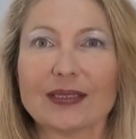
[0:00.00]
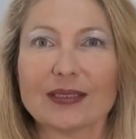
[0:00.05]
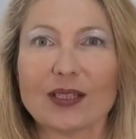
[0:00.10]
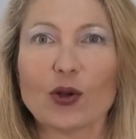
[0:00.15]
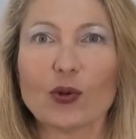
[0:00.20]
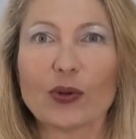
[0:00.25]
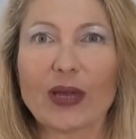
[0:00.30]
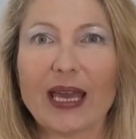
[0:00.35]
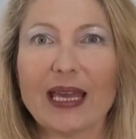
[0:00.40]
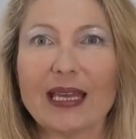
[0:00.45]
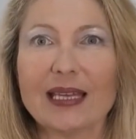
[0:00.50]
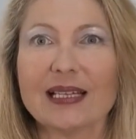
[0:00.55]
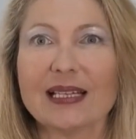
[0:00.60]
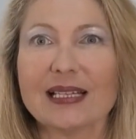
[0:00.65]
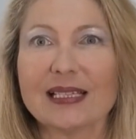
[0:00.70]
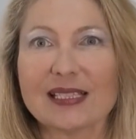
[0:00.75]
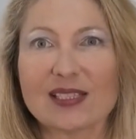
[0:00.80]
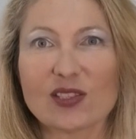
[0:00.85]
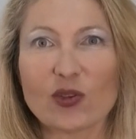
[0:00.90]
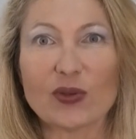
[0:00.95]
Okay?
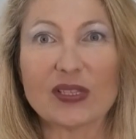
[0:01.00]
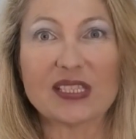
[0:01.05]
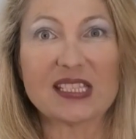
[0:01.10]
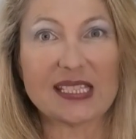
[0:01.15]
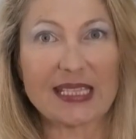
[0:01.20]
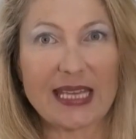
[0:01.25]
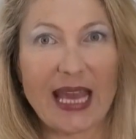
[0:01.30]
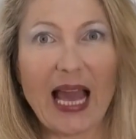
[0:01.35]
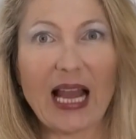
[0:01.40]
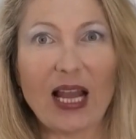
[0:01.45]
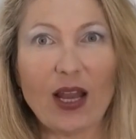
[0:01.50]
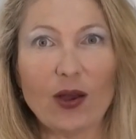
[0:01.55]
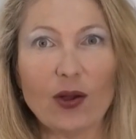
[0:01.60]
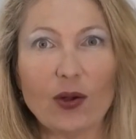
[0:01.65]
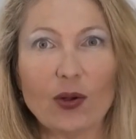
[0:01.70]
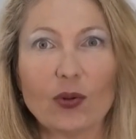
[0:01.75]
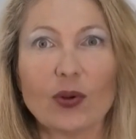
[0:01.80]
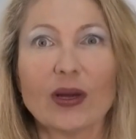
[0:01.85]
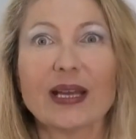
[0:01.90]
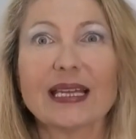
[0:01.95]
So it's
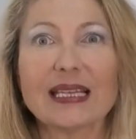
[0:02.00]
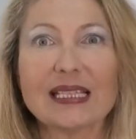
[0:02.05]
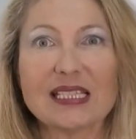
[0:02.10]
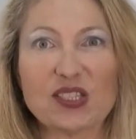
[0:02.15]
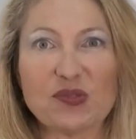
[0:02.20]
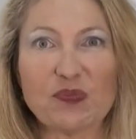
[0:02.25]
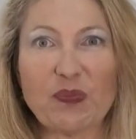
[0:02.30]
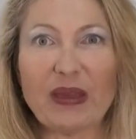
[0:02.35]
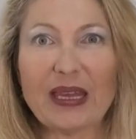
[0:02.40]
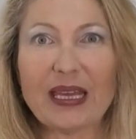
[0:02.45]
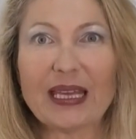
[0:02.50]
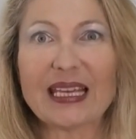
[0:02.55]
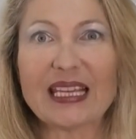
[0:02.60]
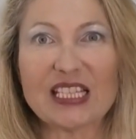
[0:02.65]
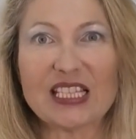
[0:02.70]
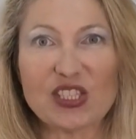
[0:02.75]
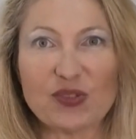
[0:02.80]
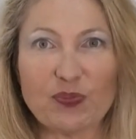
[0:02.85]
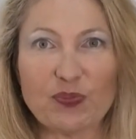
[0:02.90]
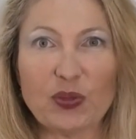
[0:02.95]
yellow, it's big,
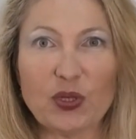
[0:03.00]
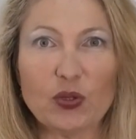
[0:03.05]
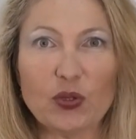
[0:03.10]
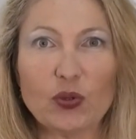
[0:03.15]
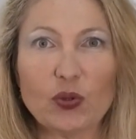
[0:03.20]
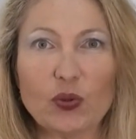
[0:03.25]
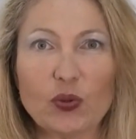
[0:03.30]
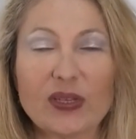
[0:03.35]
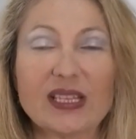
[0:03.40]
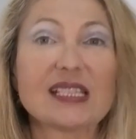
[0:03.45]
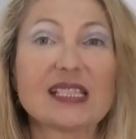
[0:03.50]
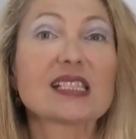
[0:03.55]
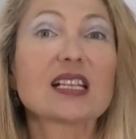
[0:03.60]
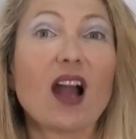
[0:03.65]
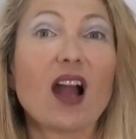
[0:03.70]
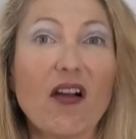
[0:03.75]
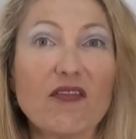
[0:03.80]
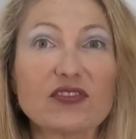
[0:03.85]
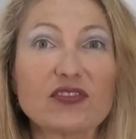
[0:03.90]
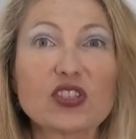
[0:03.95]
it's blue, it's
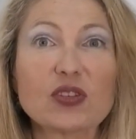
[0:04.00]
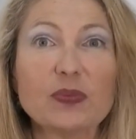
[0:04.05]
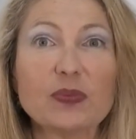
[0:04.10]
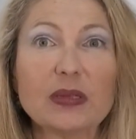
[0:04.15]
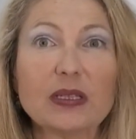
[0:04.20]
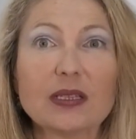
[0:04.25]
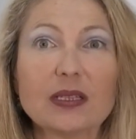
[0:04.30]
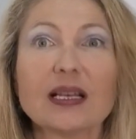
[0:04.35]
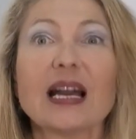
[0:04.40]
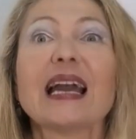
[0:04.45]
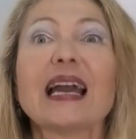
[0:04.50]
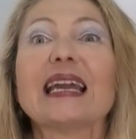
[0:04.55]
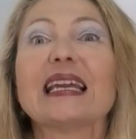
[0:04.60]
comfortable,